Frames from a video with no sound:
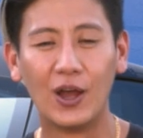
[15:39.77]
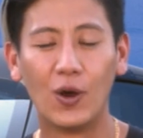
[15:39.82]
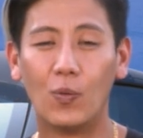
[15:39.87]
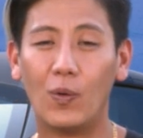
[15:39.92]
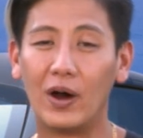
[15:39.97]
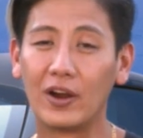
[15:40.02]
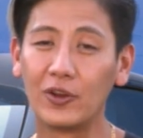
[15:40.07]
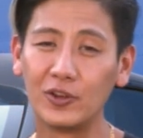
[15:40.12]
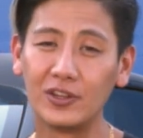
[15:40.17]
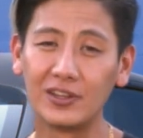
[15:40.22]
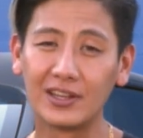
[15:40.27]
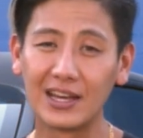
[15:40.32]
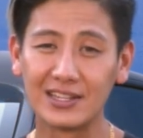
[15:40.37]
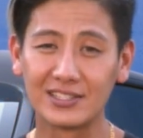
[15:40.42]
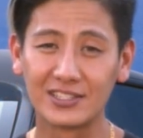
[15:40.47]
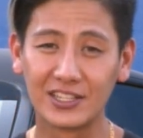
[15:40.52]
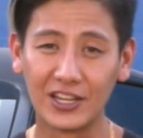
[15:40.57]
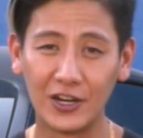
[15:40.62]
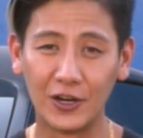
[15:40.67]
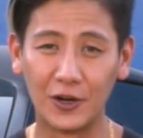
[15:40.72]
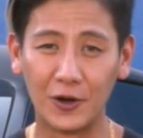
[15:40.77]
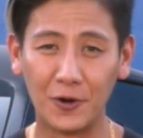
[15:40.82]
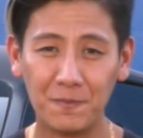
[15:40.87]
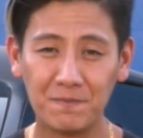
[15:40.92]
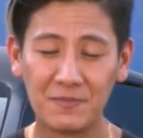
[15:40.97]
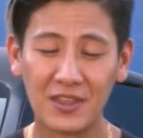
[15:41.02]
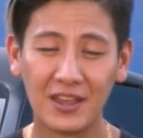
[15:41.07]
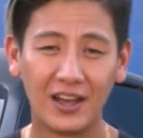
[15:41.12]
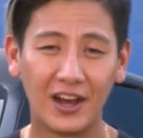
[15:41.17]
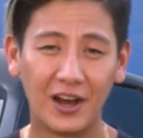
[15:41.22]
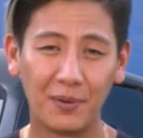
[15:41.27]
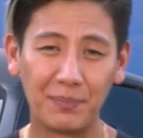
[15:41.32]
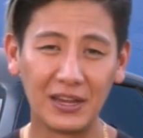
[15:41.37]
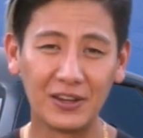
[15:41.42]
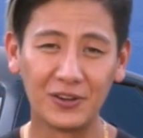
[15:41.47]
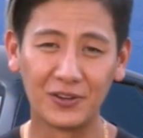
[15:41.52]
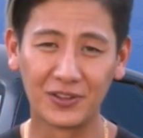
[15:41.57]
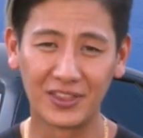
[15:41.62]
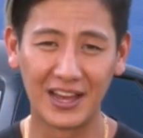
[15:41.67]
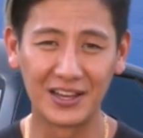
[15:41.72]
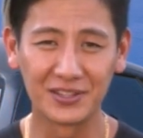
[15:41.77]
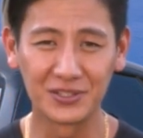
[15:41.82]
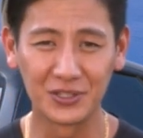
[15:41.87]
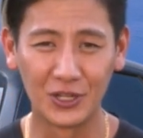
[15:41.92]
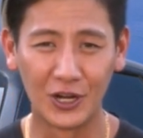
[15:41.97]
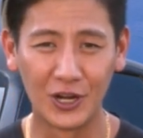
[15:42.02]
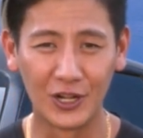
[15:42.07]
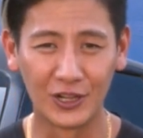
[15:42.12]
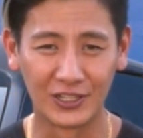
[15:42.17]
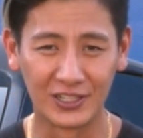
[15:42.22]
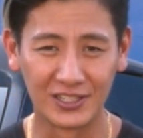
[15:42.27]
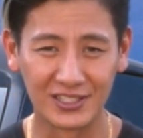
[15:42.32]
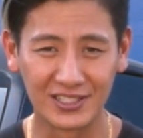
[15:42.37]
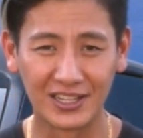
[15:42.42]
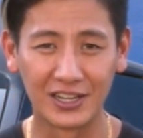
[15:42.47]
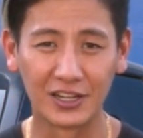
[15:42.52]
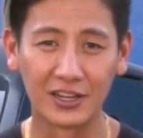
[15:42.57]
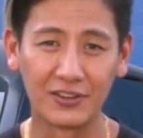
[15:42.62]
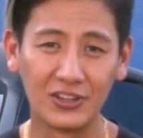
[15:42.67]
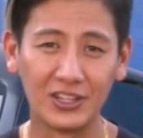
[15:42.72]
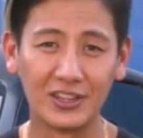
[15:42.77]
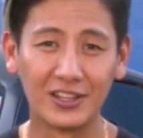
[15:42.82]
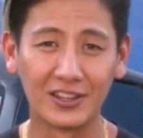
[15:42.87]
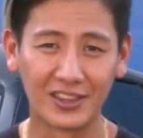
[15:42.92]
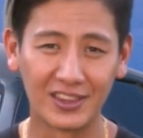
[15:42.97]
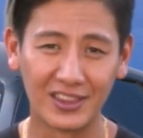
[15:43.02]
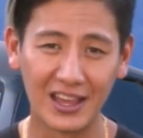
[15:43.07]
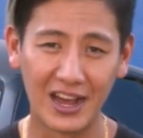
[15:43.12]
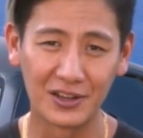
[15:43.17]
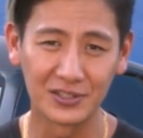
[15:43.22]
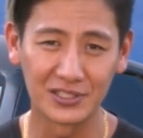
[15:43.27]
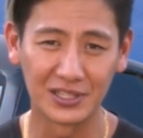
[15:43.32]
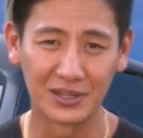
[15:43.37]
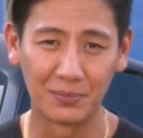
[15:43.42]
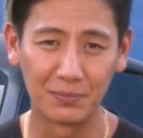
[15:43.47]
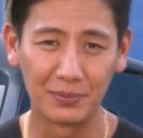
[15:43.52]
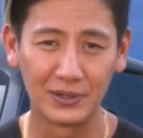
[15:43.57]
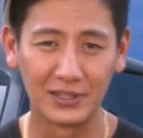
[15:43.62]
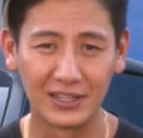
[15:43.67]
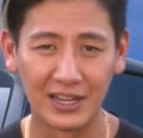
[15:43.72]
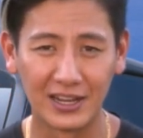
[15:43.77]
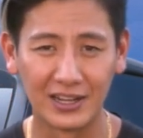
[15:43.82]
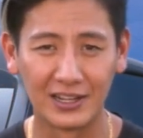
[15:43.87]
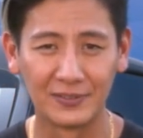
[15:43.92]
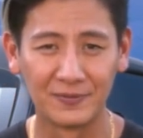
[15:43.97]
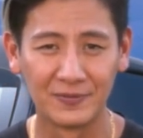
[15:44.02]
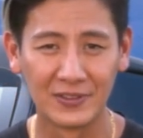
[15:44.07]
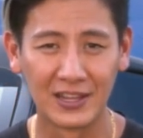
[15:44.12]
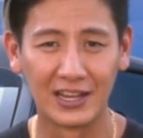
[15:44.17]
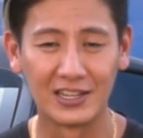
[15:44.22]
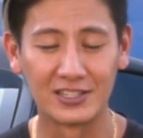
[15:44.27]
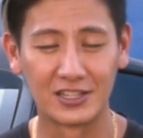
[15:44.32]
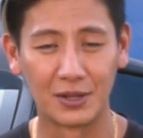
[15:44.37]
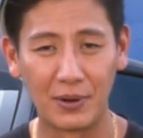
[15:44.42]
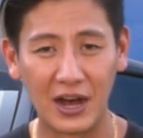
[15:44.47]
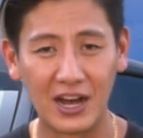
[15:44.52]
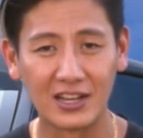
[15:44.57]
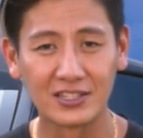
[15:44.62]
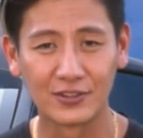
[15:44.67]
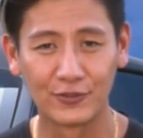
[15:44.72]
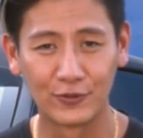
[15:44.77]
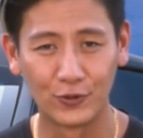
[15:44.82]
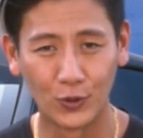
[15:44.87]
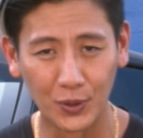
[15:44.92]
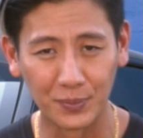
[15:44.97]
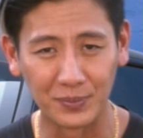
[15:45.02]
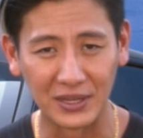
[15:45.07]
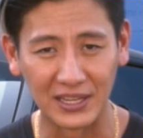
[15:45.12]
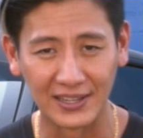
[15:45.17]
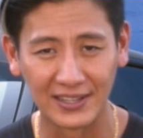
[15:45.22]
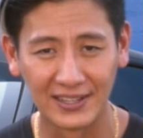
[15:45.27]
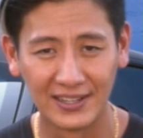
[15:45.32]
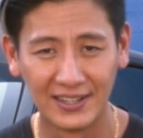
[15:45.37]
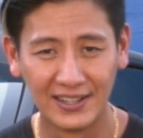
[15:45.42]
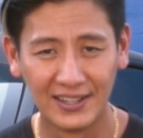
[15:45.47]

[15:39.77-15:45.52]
Why don't you guys go? I'll pay you $1,000 and I'll give you another $1,000 to put down as deposit for me.